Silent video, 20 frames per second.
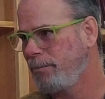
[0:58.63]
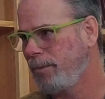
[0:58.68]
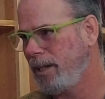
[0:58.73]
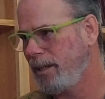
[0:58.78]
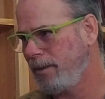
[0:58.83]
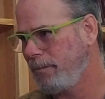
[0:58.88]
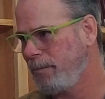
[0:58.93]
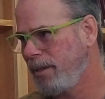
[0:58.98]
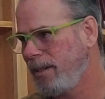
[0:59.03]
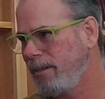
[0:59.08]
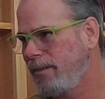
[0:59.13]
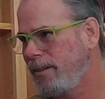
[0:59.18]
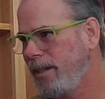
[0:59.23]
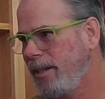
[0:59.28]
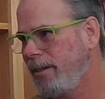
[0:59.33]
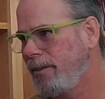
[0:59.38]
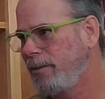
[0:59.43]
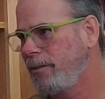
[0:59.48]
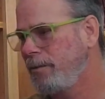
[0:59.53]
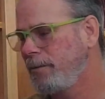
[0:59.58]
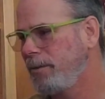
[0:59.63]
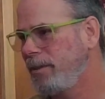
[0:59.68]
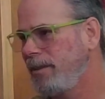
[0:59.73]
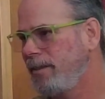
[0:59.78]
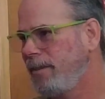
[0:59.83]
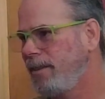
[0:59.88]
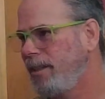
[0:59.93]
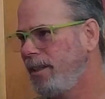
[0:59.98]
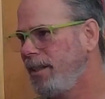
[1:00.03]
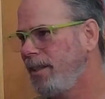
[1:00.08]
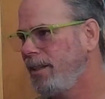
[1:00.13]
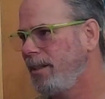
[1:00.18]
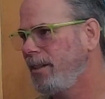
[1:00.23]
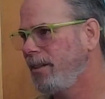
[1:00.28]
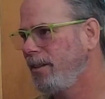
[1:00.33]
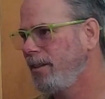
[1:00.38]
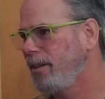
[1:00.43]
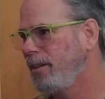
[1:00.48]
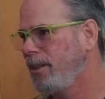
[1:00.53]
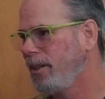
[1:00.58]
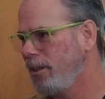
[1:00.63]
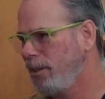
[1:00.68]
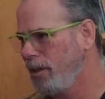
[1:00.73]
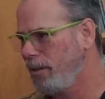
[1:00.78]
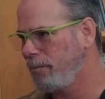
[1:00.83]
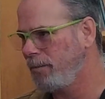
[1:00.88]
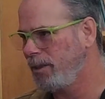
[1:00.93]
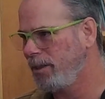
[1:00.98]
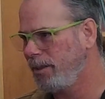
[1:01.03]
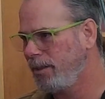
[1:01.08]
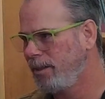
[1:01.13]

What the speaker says: Beth Mizell, who is the incumbent.